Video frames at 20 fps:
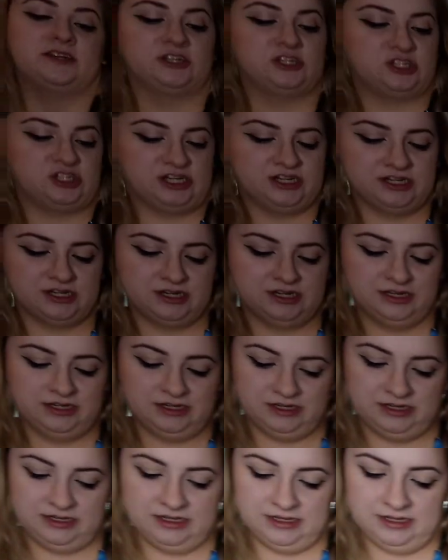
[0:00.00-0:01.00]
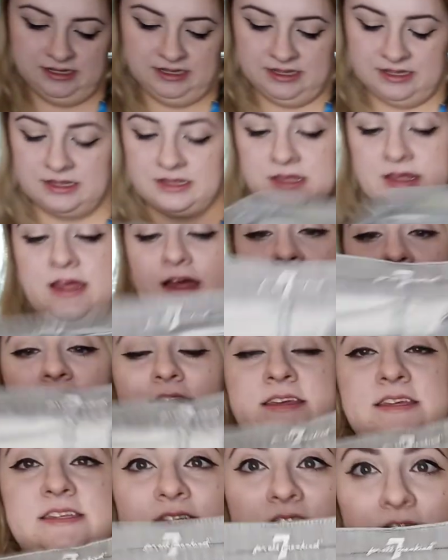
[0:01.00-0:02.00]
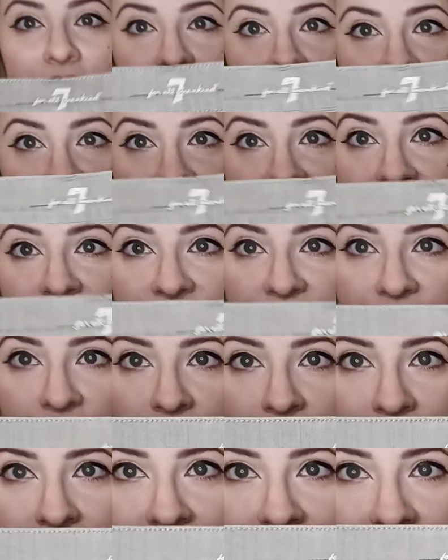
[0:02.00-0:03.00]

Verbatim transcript: condition. Uh, these are Seven for All